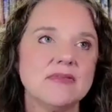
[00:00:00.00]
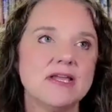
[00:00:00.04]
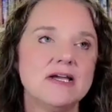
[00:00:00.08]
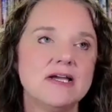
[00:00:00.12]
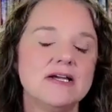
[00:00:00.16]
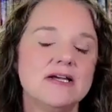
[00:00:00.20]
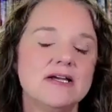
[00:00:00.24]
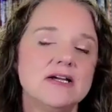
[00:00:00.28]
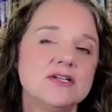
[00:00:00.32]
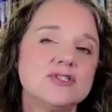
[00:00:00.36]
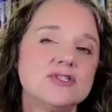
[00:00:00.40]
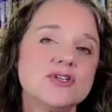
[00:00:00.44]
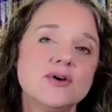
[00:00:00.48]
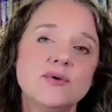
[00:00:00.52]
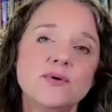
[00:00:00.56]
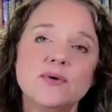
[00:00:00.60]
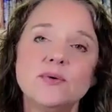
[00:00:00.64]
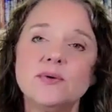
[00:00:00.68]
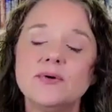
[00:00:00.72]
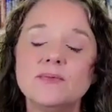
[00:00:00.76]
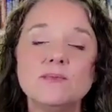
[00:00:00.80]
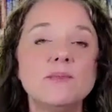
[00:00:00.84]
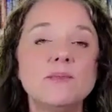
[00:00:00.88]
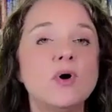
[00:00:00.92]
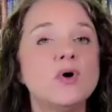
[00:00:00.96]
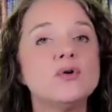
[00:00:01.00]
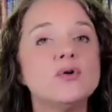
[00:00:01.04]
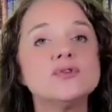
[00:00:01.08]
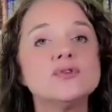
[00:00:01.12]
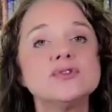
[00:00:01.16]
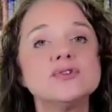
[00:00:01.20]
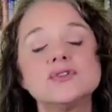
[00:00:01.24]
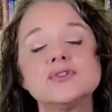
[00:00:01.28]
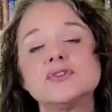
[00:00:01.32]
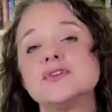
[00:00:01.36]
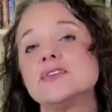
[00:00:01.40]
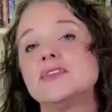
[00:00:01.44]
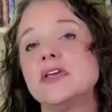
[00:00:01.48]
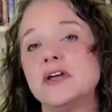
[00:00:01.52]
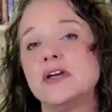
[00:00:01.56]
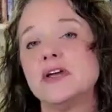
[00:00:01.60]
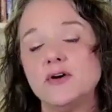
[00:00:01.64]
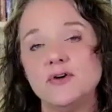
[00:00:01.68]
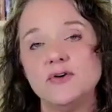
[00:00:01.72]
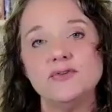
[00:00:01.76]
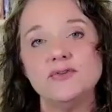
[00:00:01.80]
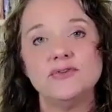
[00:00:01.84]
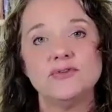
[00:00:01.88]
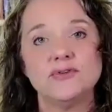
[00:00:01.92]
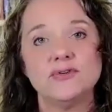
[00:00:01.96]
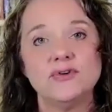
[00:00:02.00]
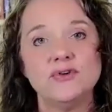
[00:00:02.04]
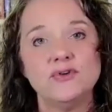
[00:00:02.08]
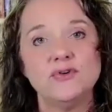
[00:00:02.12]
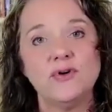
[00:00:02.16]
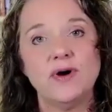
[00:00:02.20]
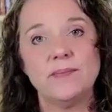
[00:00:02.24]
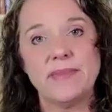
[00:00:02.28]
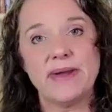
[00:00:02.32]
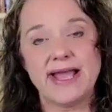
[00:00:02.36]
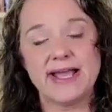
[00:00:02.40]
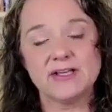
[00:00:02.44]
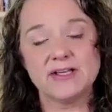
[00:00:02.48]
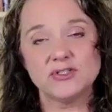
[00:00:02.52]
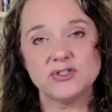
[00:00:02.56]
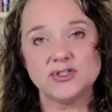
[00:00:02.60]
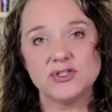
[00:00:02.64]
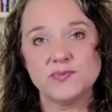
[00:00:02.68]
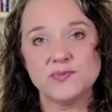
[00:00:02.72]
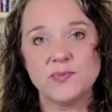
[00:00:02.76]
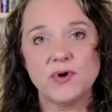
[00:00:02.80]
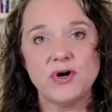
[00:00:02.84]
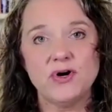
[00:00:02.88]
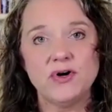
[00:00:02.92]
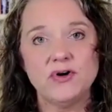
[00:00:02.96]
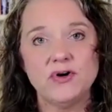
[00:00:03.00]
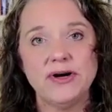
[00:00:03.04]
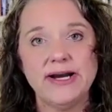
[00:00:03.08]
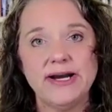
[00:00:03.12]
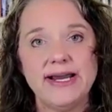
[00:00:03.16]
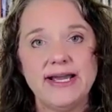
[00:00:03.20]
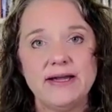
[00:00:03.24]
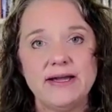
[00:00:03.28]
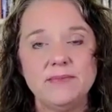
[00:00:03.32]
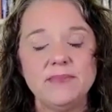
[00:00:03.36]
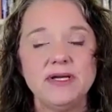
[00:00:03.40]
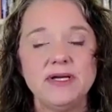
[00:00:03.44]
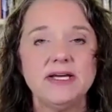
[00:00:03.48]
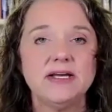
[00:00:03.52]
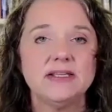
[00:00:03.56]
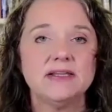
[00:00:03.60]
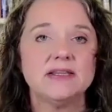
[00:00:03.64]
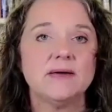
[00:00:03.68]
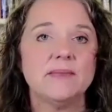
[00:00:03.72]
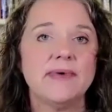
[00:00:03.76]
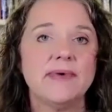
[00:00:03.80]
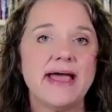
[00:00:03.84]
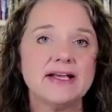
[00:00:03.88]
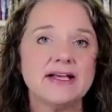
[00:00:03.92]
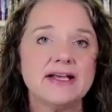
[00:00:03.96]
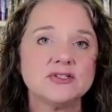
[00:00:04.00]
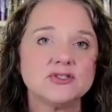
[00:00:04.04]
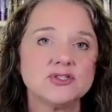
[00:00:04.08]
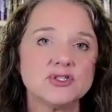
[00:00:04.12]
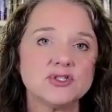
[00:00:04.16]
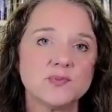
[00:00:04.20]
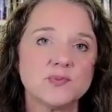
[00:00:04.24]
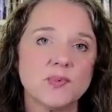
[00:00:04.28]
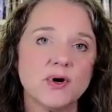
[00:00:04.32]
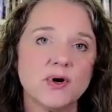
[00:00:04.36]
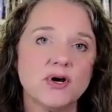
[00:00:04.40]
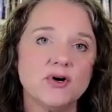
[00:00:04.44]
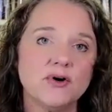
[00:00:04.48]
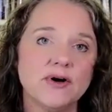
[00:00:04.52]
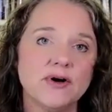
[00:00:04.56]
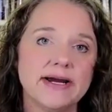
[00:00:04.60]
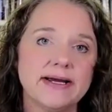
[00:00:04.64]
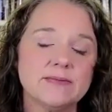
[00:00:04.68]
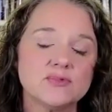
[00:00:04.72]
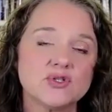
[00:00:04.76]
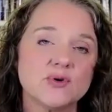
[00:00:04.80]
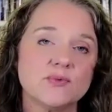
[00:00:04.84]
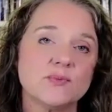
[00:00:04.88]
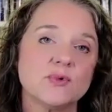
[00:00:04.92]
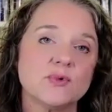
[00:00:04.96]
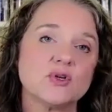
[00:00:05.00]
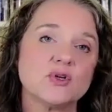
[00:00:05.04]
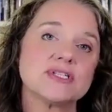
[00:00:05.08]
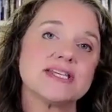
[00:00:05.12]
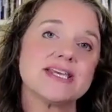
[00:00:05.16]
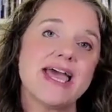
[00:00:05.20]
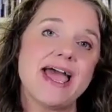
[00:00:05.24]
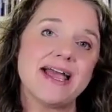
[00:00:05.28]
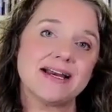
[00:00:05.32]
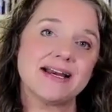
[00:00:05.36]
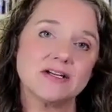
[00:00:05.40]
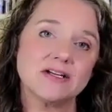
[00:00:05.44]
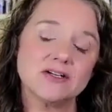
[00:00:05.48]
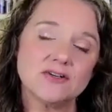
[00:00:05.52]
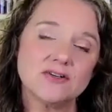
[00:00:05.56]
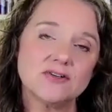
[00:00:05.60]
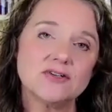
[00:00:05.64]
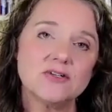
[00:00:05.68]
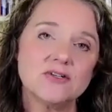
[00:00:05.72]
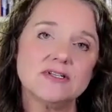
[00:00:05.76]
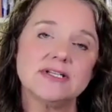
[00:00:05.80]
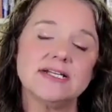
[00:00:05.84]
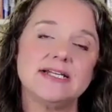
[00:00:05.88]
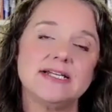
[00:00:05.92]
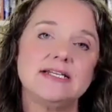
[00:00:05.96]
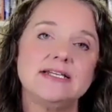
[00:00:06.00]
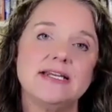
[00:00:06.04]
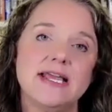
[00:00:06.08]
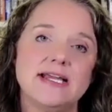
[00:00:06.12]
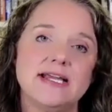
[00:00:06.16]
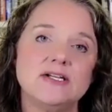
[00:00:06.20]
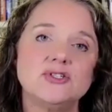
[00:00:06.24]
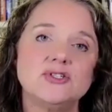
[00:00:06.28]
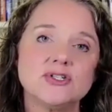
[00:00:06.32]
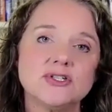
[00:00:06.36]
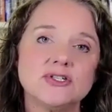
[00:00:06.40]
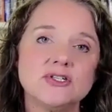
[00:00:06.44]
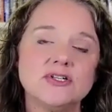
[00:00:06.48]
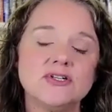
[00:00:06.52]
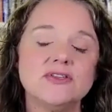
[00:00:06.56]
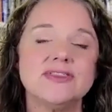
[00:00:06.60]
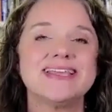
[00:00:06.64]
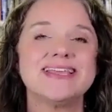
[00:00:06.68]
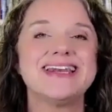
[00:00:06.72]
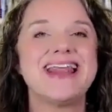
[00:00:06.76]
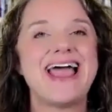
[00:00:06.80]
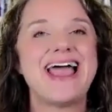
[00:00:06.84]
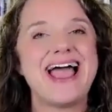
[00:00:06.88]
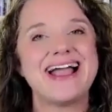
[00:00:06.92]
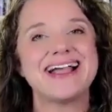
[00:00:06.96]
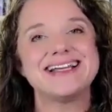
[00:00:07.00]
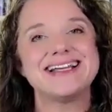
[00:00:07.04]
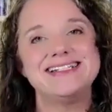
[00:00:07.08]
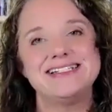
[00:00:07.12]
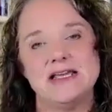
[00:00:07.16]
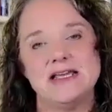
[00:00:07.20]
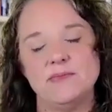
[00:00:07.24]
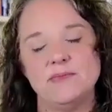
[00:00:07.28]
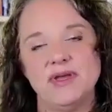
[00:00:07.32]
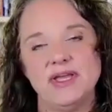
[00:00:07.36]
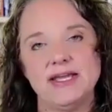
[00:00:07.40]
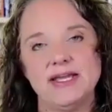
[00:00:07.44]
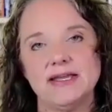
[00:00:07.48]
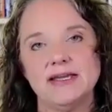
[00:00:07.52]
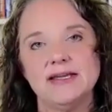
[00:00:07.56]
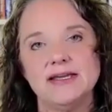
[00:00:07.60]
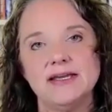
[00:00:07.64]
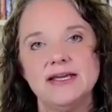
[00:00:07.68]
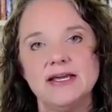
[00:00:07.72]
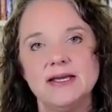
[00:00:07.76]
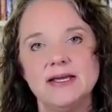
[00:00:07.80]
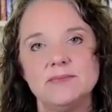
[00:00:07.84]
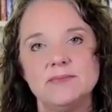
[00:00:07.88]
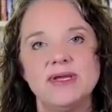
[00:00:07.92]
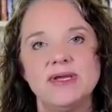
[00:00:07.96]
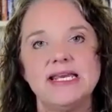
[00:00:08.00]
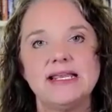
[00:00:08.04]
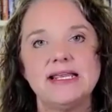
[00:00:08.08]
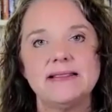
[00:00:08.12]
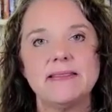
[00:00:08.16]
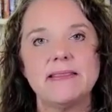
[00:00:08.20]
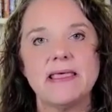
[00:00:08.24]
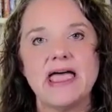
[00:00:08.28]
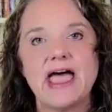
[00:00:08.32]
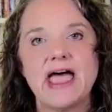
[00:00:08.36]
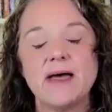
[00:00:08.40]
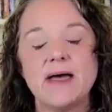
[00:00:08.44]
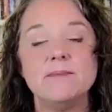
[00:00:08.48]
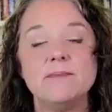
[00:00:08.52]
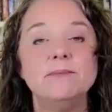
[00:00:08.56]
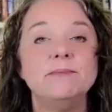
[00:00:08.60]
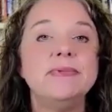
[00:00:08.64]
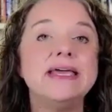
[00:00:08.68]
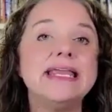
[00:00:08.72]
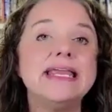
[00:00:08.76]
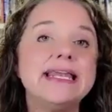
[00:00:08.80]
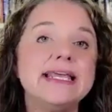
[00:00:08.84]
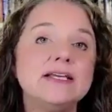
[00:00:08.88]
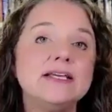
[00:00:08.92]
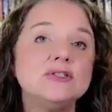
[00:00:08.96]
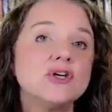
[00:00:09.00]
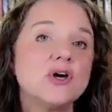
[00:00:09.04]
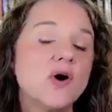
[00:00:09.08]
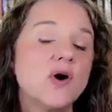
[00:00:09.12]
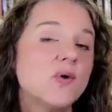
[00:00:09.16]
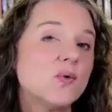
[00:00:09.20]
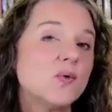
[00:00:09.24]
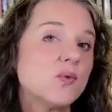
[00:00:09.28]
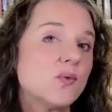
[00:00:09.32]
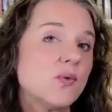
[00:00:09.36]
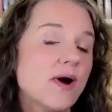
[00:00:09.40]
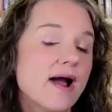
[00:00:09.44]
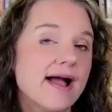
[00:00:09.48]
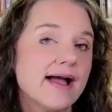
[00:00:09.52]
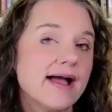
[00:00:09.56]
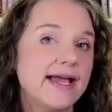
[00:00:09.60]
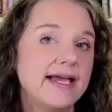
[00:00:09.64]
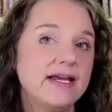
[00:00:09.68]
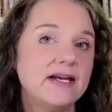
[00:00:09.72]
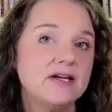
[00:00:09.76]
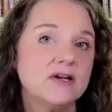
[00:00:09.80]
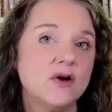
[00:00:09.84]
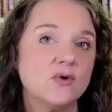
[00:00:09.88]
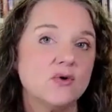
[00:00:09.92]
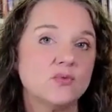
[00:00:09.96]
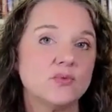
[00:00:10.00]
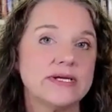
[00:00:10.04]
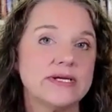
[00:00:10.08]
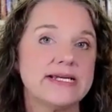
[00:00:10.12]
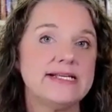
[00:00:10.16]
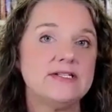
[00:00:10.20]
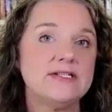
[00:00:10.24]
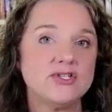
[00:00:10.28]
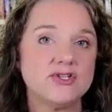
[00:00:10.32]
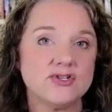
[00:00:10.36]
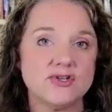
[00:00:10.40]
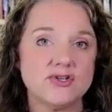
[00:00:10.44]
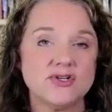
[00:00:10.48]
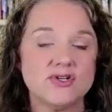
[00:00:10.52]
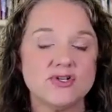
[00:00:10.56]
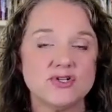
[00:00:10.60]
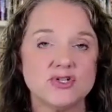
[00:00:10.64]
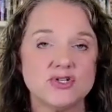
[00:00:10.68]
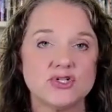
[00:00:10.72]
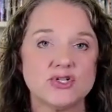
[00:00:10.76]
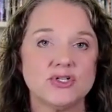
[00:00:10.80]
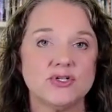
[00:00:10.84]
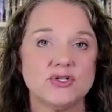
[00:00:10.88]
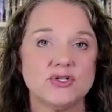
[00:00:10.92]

So most that go through a master's program, the master's programs are more technical in nature than academic, meaning that many don't write a research